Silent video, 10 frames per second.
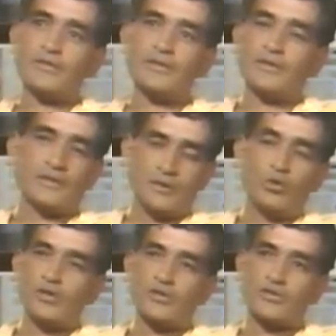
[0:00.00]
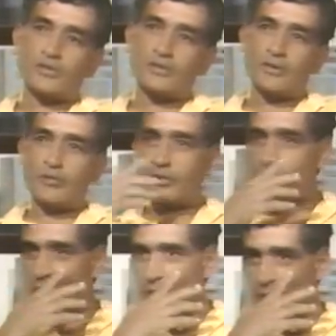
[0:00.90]
I think he was. I
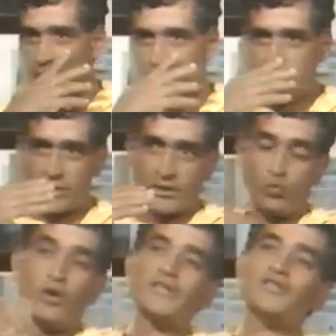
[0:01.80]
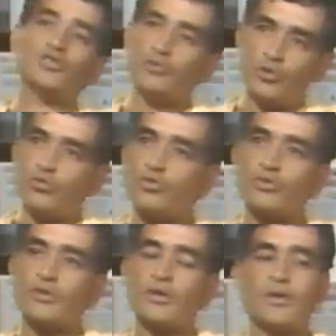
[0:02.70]
mean, I'm not saying he wanted to be used.